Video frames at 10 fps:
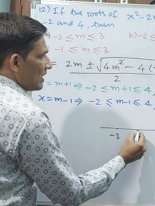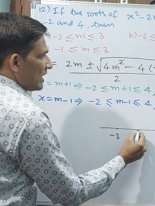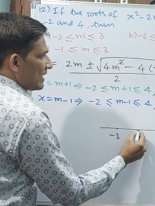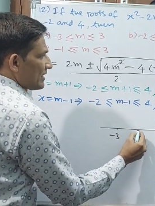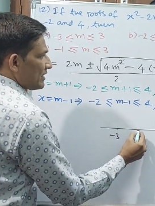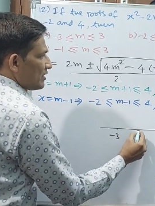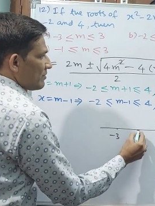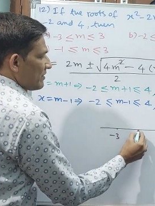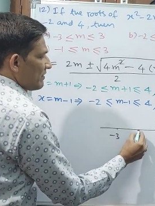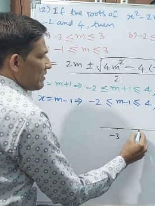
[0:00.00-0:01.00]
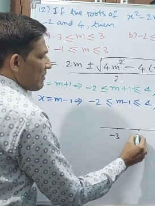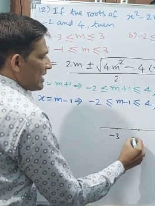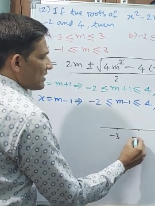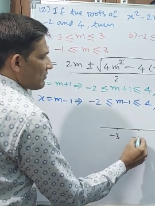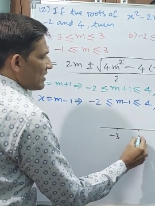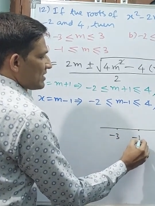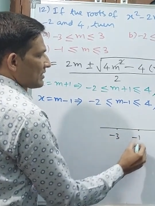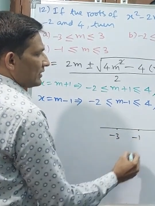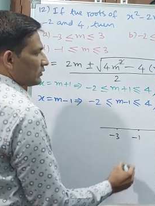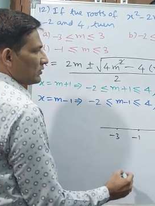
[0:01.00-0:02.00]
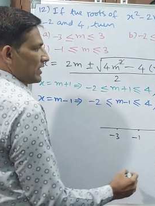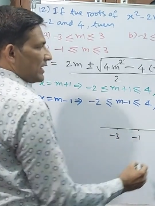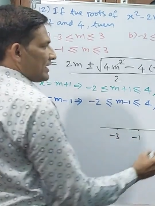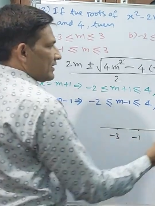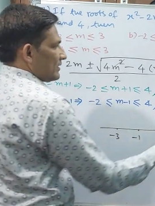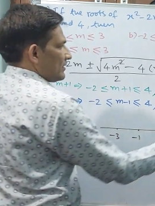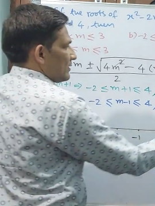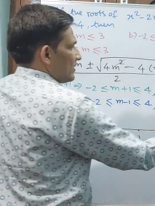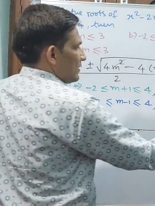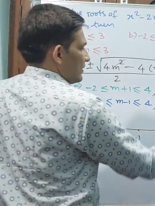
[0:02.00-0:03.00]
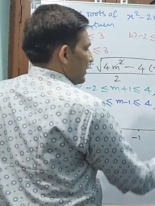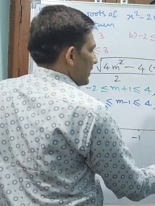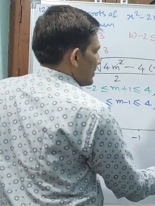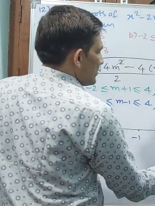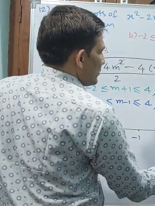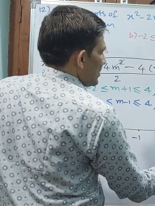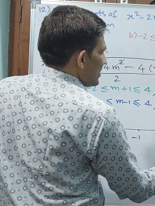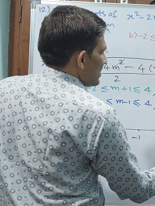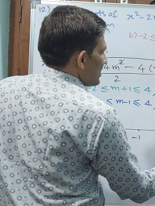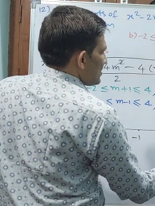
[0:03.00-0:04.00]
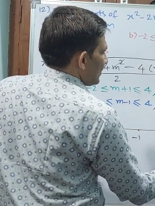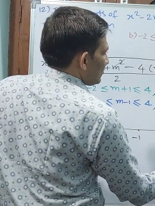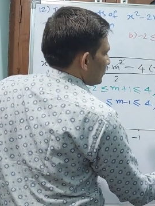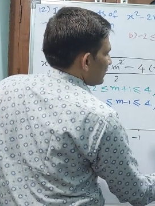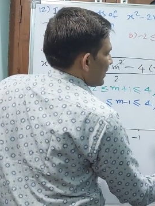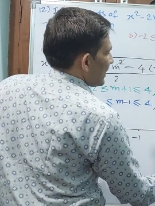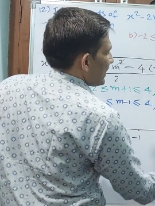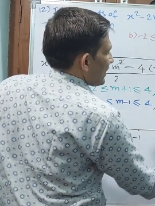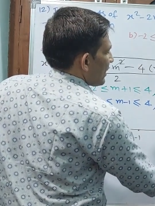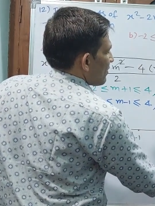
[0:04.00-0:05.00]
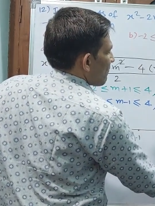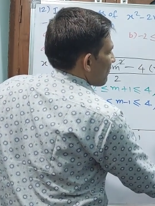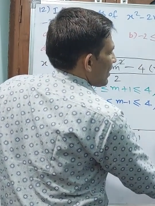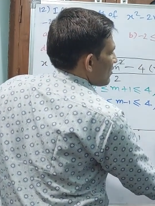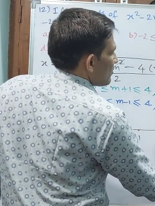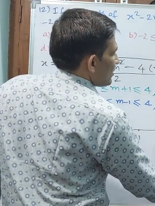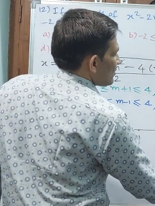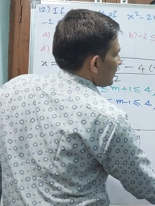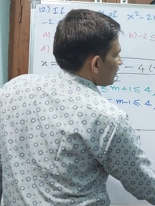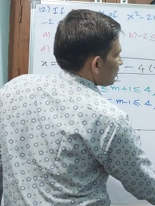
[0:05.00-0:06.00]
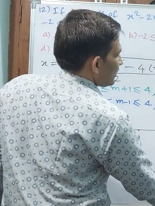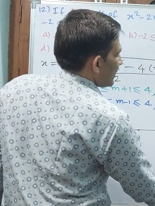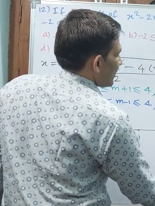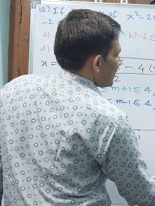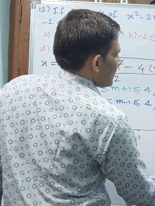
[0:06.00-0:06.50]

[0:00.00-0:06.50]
And in between minus 1 is also there. And 3 is also there. And 5 is also there.